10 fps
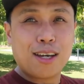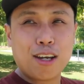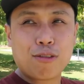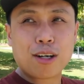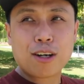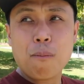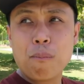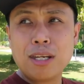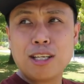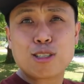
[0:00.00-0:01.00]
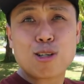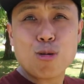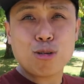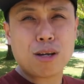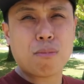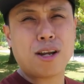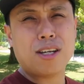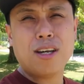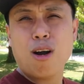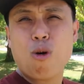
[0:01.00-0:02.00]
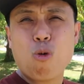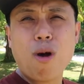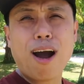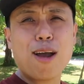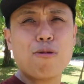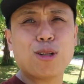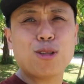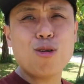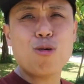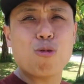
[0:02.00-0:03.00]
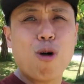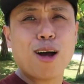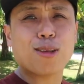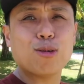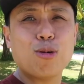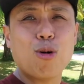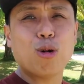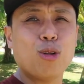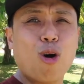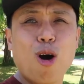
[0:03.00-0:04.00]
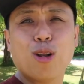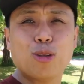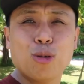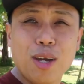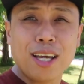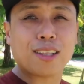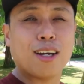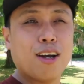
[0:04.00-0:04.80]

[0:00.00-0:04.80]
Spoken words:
If the company is losing money, why would you want to hold on to it?